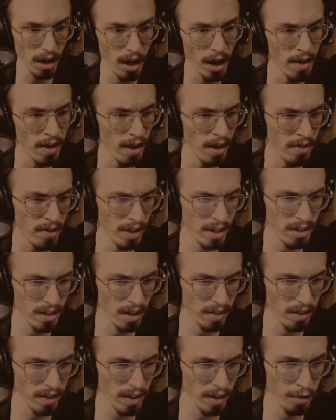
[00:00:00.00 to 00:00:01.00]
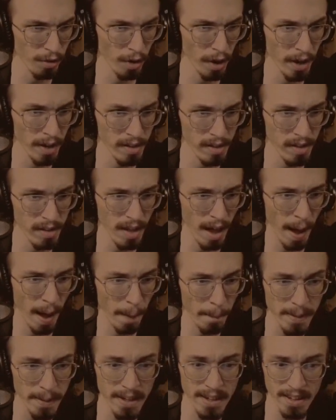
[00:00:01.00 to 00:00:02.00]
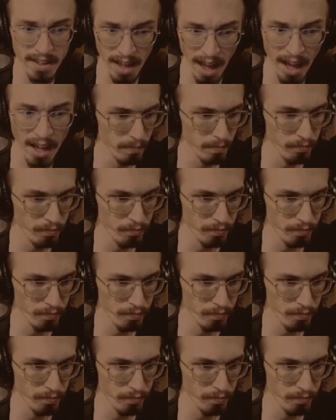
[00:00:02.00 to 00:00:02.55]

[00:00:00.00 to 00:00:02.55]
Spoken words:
I think nothing crazy's happened yet.